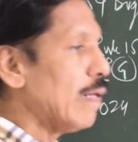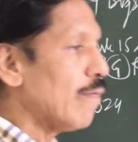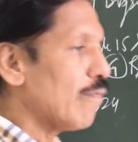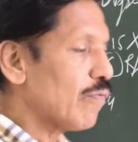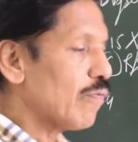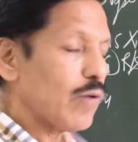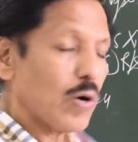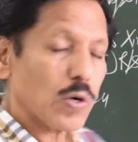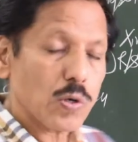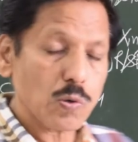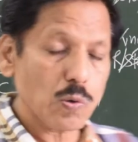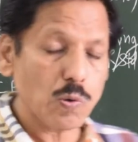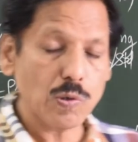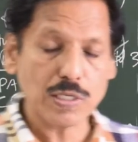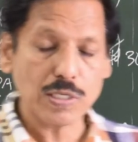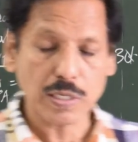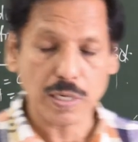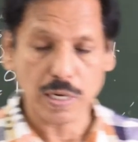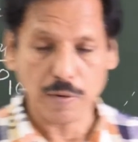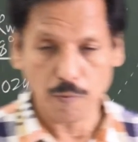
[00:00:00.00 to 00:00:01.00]
for
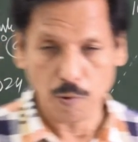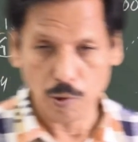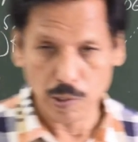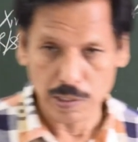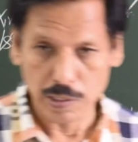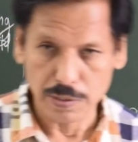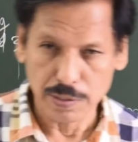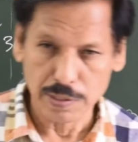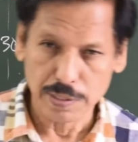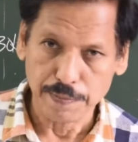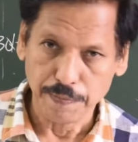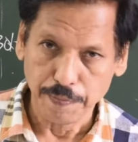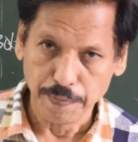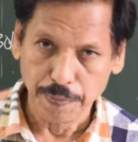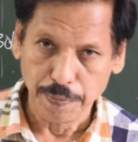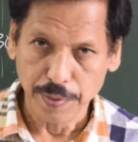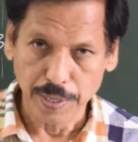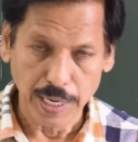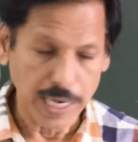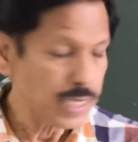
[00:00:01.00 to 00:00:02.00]
collision avoidance.
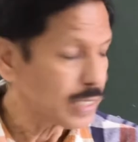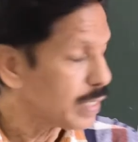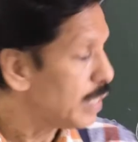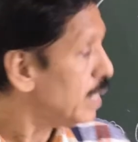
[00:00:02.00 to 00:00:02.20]
Right?